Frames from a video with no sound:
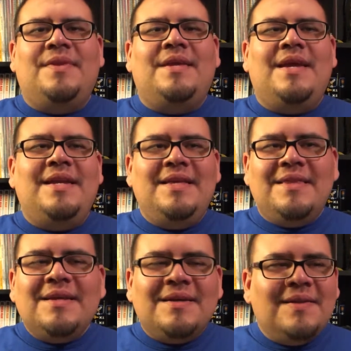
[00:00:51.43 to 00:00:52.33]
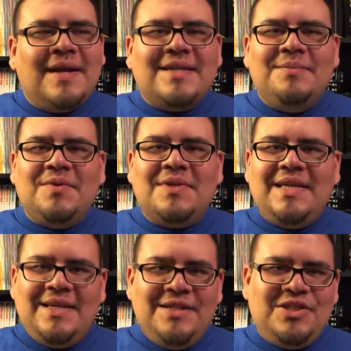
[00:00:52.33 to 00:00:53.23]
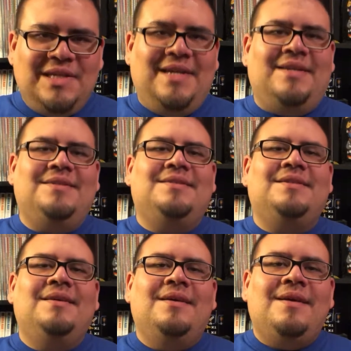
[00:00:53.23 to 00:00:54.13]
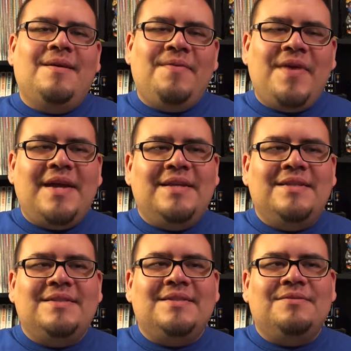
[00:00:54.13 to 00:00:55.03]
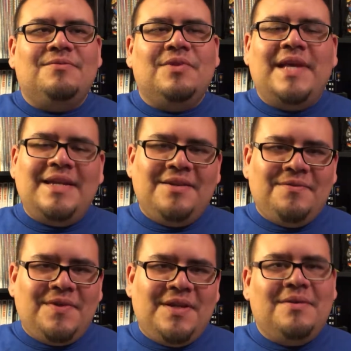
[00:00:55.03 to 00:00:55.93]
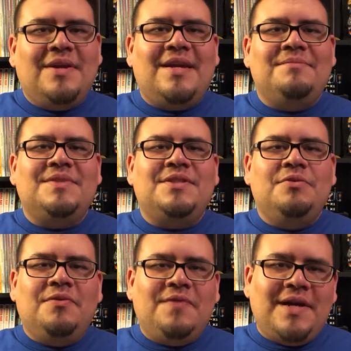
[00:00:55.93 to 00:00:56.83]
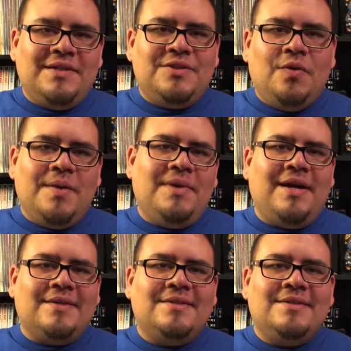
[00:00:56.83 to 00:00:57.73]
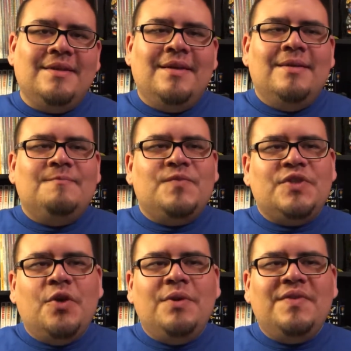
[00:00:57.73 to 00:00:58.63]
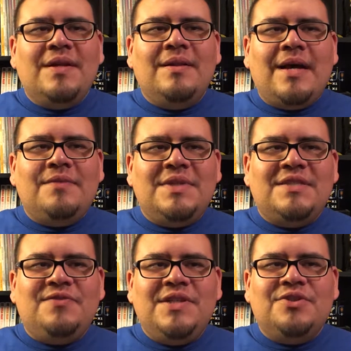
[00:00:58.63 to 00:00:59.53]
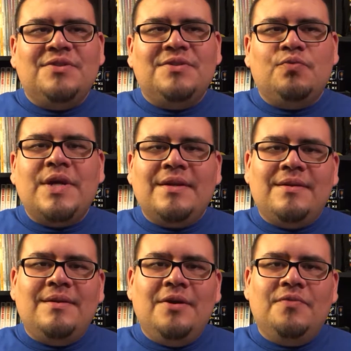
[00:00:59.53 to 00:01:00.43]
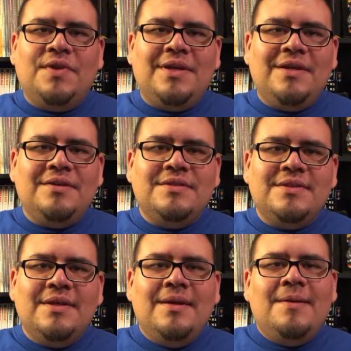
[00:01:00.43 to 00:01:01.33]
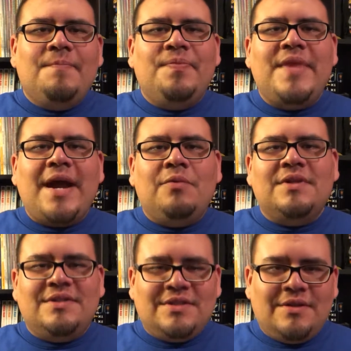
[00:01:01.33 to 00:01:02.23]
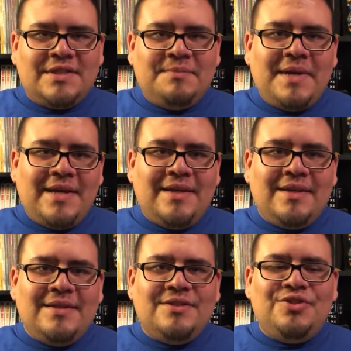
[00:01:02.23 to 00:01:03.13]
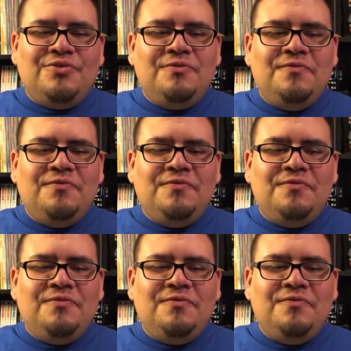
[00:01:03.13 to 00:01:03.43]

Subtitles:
anything collectible, keychains that is related to video games you will find in Toy Box. So we've done a lot of these features written over the years. Now we're going to start expanding into